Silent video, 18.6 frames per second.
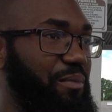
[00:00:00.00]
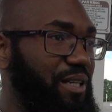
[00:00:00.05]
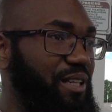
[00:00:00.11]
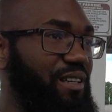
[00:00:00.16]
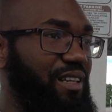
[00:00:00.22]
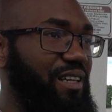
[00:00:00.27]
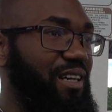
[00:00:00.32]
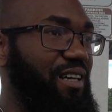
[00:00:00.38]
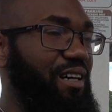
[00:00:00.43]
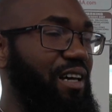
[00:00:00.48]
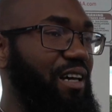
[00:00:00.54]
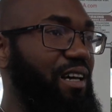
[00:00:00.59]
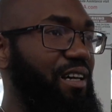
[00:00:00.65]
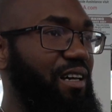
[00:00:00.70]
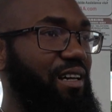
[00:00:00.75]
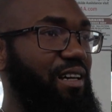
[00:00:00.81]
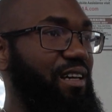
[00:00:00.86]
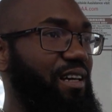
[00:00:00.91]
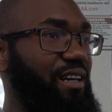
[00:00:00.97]
Oh yeah, but
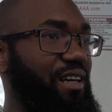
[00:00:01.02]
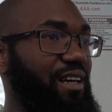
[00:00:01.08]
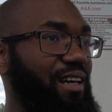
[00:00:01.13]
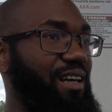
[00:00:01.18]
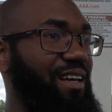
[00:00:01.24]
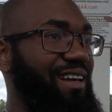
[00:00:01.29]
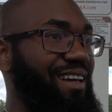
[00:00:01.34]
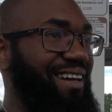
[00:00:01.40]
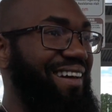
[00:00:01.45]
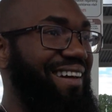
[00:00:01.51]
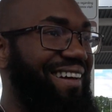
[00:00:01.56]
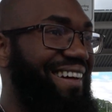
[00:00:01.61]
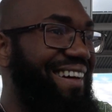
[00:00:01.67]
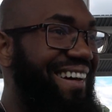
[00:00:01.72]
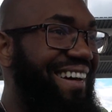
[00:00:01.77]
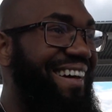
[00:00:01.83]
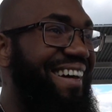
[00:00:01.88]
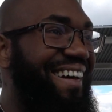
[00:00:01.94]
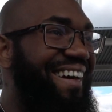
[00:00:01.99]
I mean, obviously
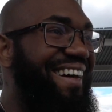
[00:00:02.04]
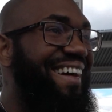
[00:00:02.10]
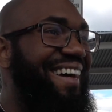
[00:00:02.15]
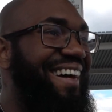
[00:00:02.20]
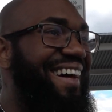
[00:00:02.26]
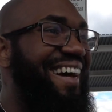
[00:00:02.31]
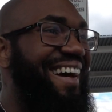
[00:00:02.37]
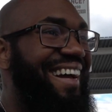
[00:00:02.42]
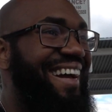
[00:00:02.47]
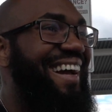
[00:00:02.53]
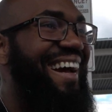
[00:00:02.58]
you can still